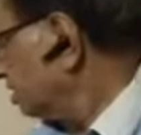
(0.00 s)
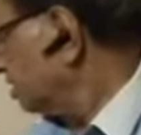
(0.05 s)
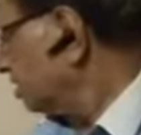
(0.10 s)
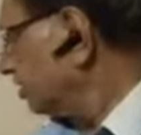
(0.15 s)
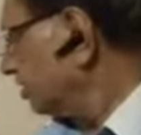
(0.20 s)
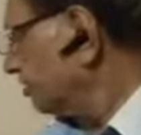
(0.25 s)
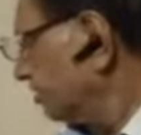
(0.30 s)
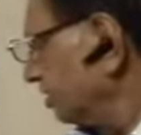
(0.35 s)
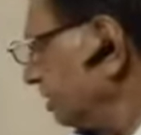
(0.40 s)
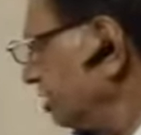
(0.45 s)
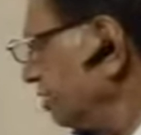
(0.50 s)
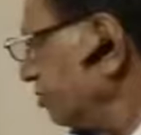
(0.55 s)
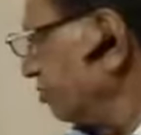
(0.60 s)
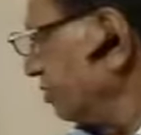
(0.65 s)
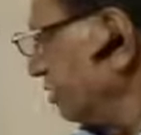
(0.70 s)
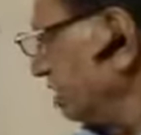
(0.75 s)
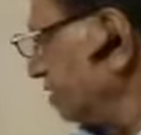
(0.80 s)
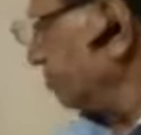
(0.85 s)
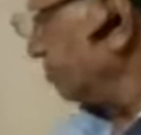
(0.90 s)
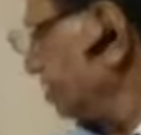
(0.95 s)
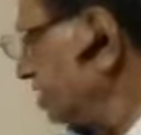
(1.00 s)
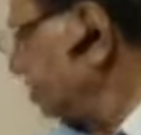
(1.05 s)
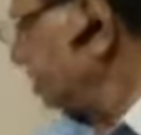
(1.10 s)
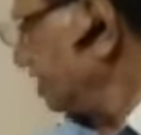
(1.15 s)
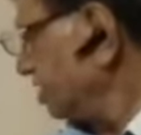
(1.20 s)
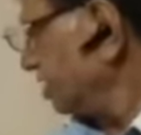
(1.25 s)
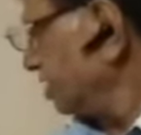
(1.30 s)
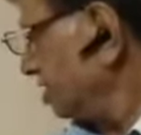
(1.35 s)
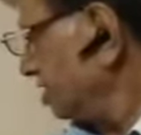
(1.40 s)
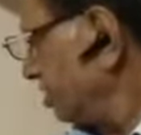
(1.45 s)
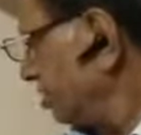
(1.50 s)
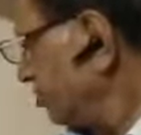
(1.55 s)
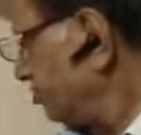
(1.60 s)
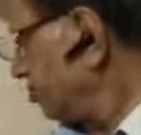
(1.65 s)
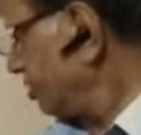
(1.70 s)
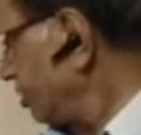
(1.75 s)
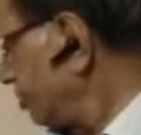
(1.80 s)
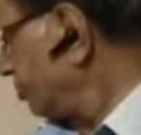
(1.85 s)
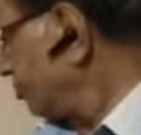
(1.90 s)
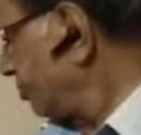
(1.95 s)
They may be
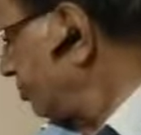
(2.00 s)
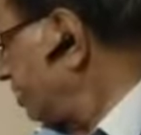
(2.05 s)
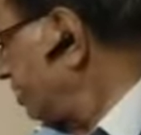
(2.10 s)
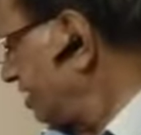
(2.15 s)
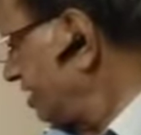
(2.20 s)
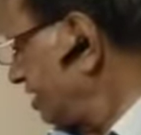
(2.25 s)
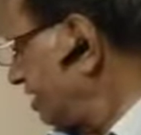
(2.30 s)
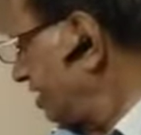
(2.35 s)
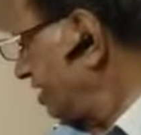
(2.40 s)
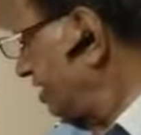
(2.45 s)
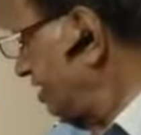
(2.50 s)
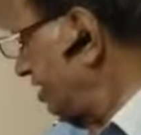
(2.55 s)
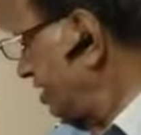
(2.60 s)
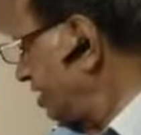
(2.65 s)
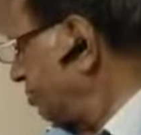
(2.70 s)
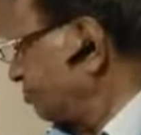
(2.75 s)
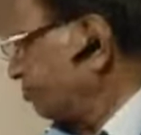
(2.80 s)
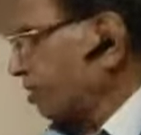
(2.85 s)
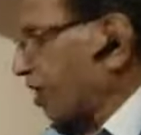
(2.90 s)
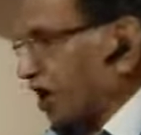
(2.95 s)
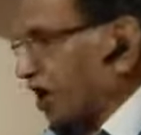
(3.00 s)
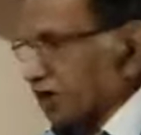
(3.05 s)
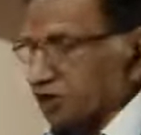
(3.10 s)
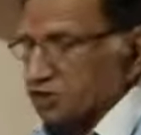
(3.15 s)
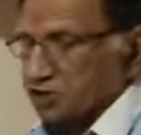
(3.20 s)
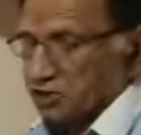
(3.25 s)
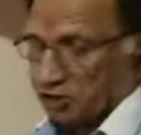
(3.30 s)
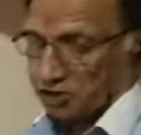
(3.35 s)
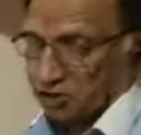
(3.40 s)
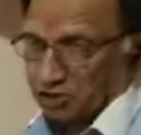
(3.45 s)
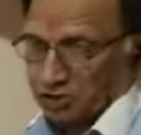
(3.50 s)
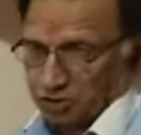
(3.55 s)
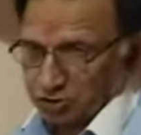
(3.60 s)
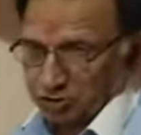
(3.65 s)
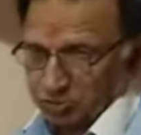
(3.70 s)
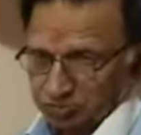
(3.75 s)
prepared in parts also.